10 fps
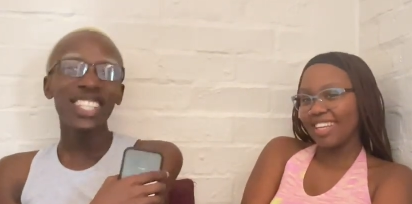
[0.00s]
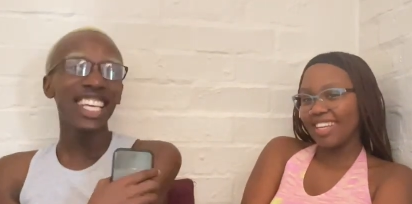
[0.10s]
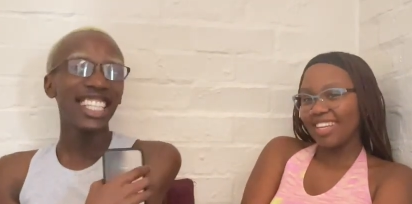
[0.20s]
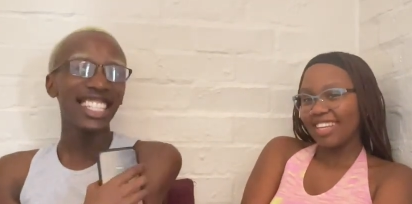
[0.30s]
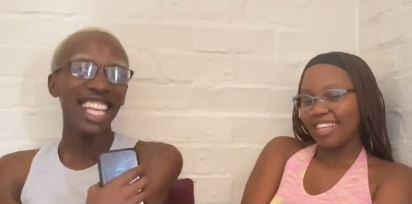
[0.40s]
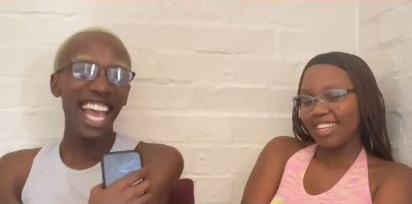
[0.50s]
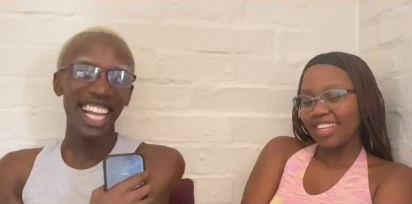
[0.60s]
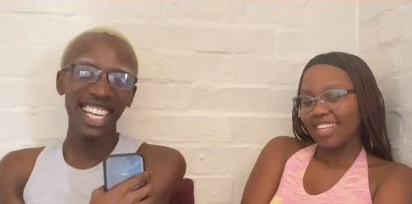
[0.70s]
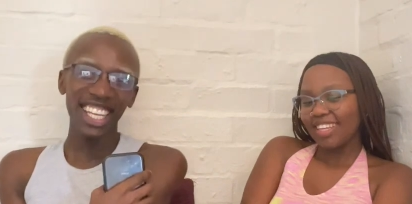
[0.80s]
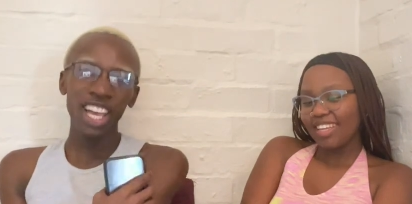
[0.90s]

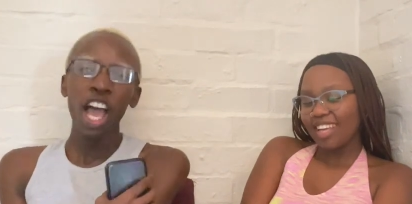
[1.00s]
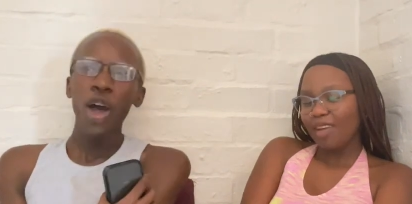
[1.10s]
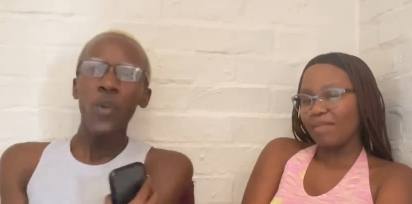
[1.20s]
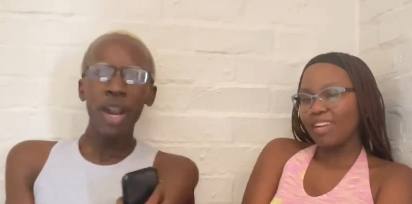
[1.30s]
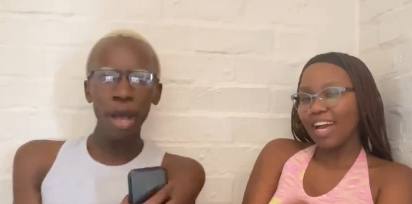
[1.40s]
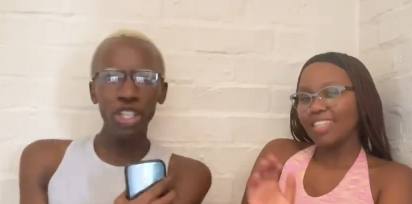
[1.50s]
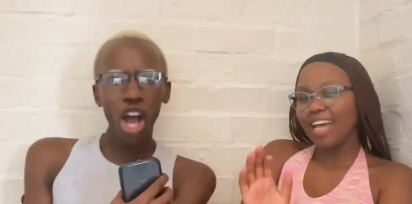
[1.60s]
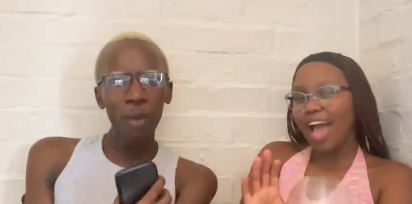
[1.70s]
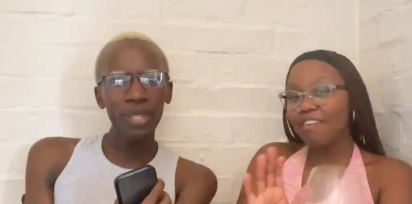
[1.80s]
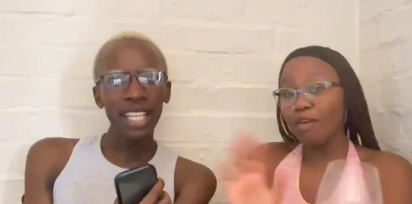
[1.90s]
Speaker 1: exactly. But what about
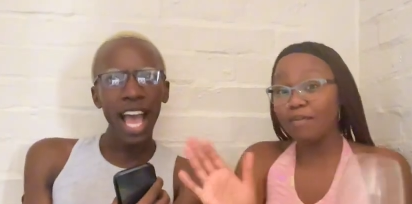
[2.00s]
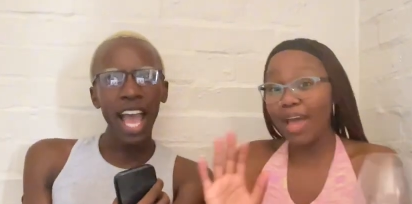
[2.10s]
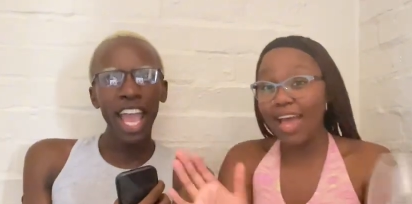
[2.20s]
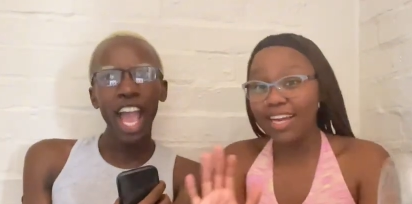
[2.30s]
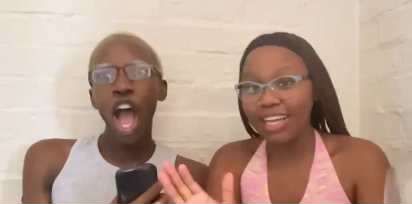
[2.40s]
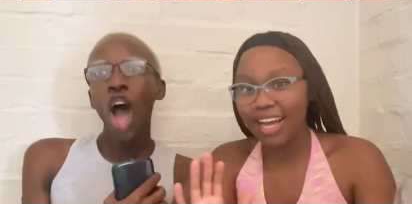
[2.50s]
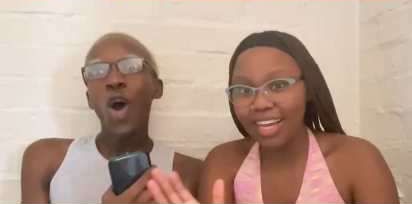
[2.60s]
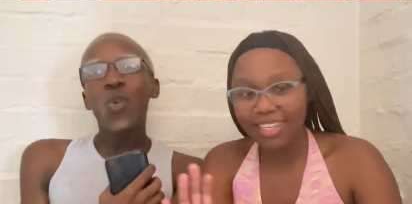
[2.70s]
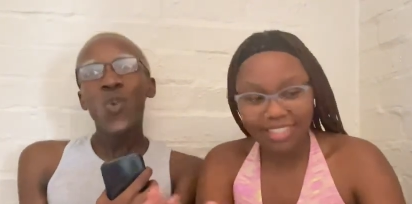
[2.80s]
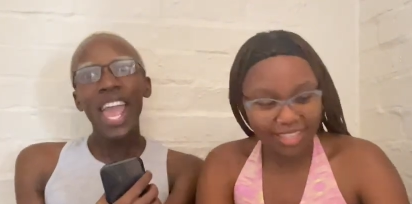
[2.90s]

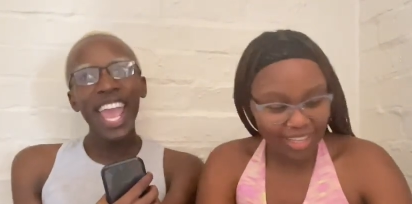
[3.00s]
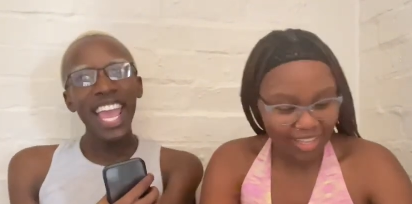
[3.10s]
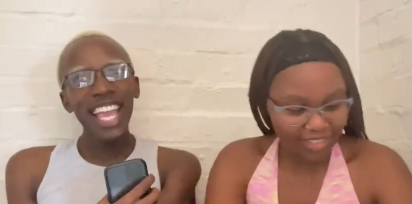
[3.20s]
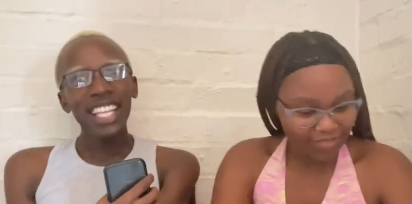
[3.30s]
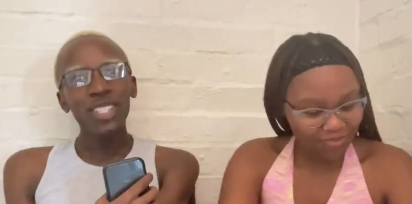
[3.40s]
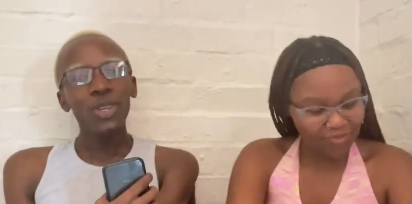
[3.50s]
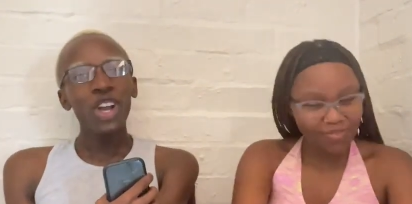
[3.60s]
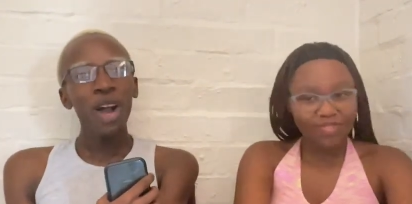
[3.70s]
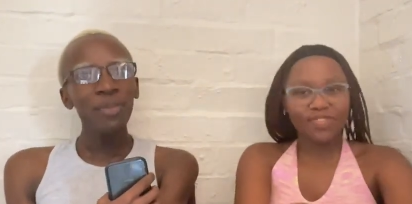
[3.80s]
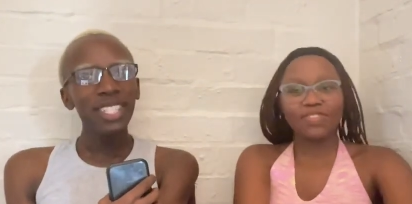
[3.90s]
Comsci? Wait,
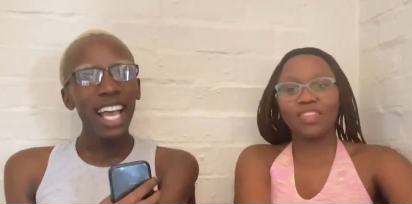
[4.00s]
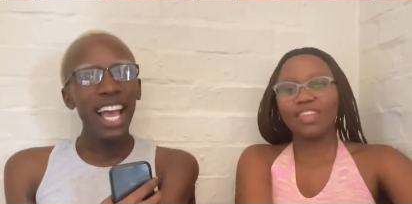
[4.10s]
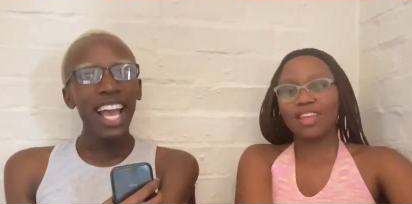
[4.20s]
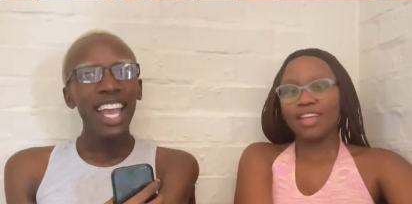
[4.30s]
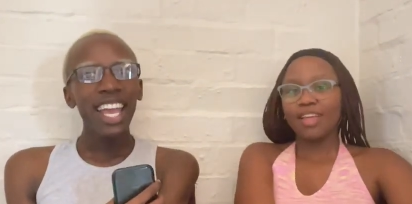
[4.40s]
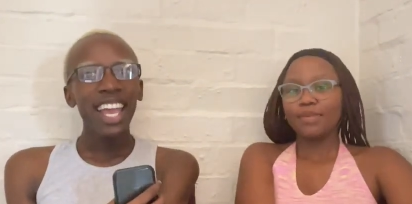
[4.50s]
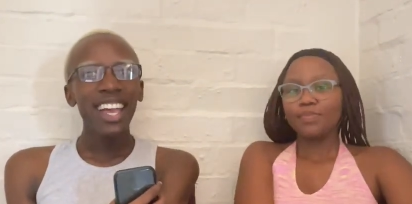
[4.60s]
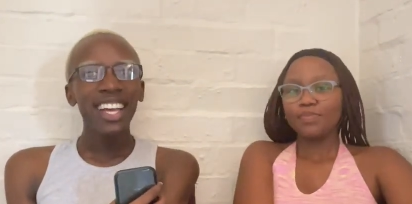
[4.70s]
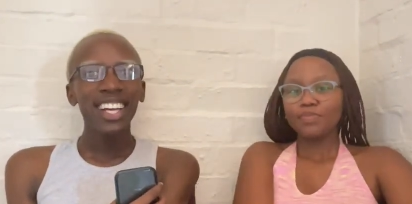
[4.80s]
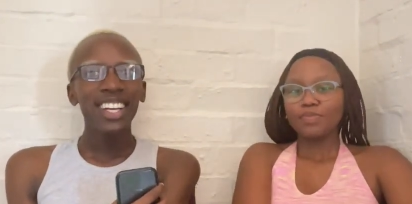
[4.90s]
Comsci,
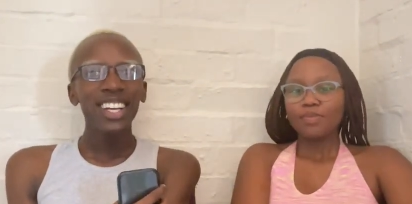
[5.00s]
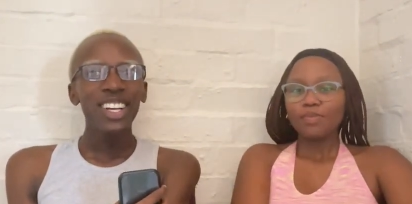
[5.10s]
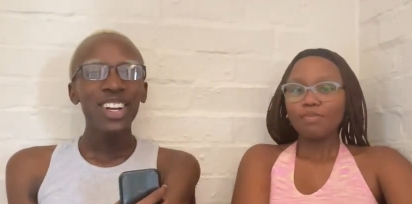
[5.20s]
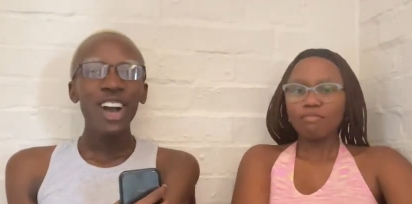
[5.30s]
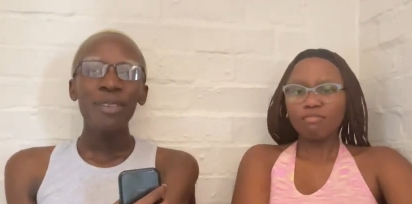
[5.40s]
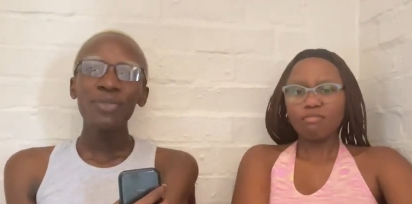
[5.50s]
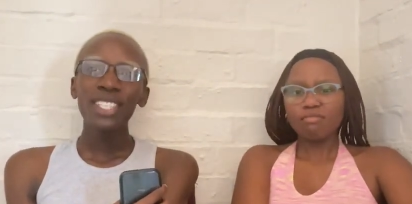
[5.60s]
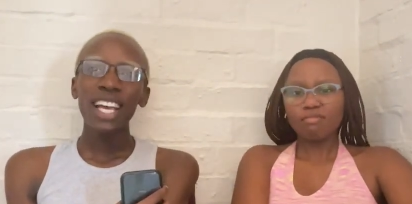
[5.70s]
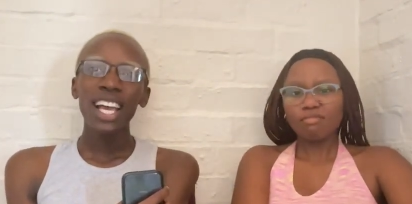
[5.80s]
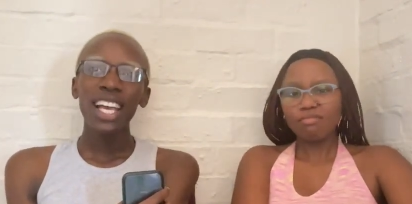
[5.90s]
uh, Comsci.
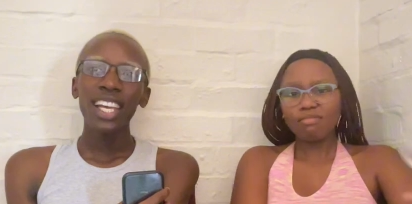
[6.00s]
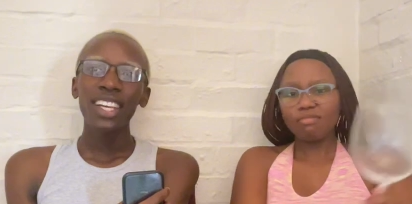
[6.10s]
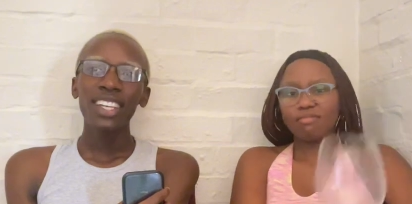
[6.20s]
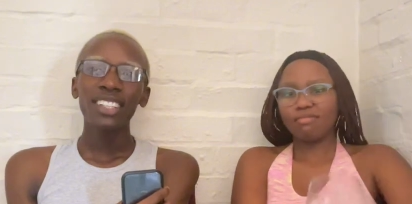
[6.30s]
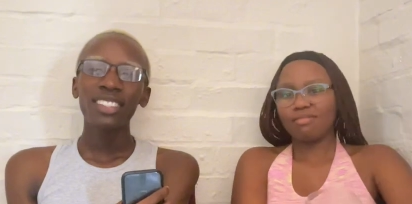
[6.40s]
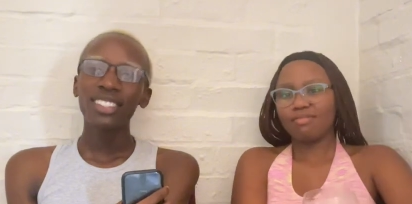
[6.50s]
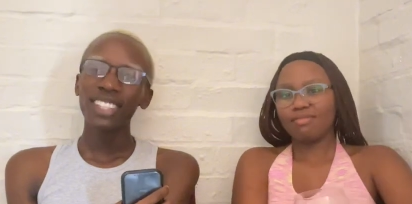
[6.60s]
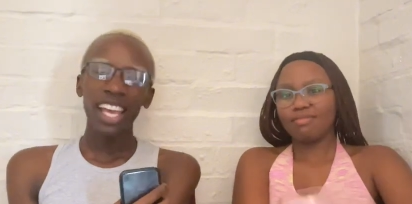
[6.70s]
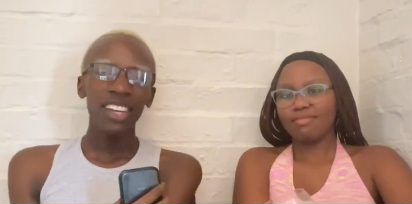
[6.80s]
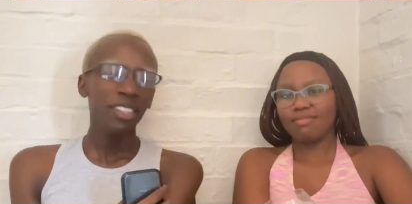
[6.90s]
Mm.
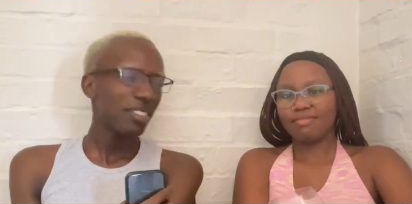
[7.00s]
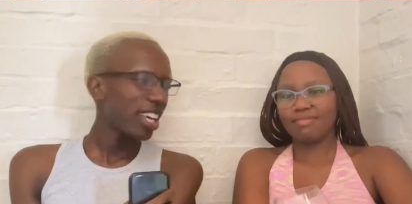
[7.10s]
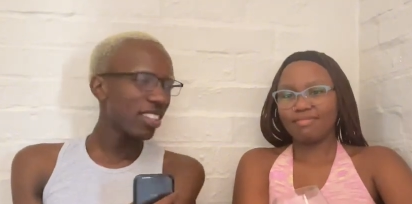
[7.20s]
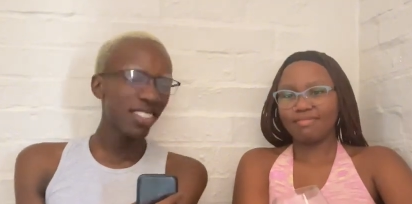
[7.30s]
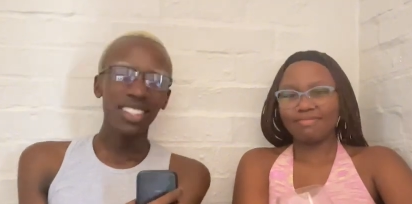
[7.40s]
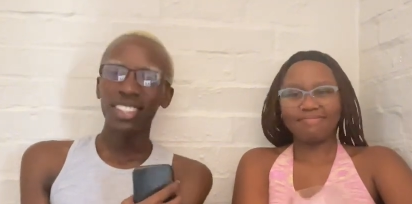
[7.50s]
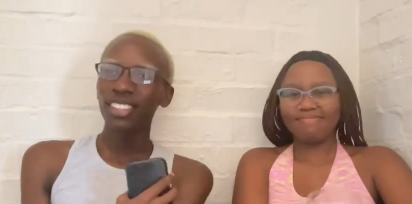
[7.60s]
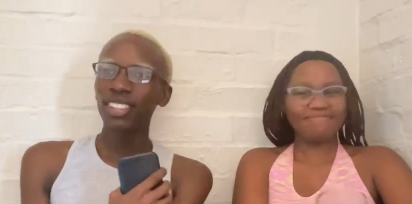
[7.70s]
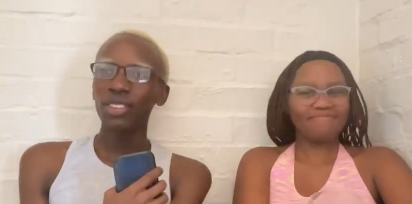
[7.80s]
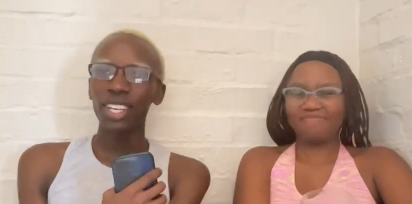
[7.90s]
Yeah, no, actually,
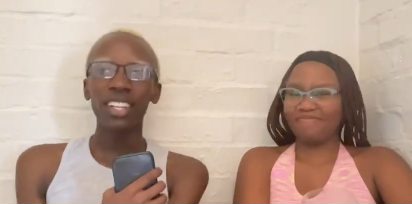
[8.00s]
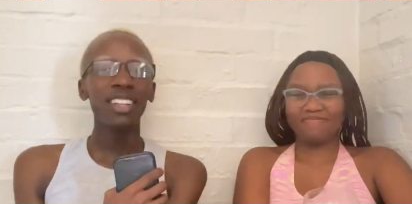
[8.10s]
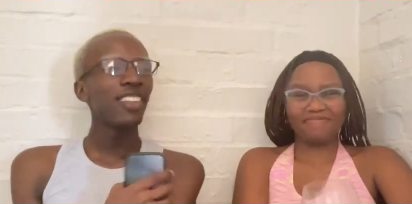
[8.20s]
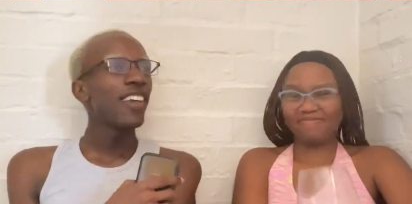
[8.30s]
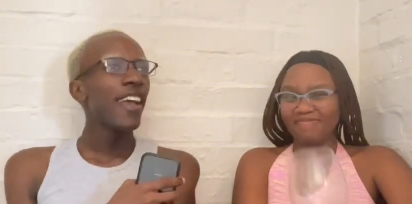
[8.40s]
real.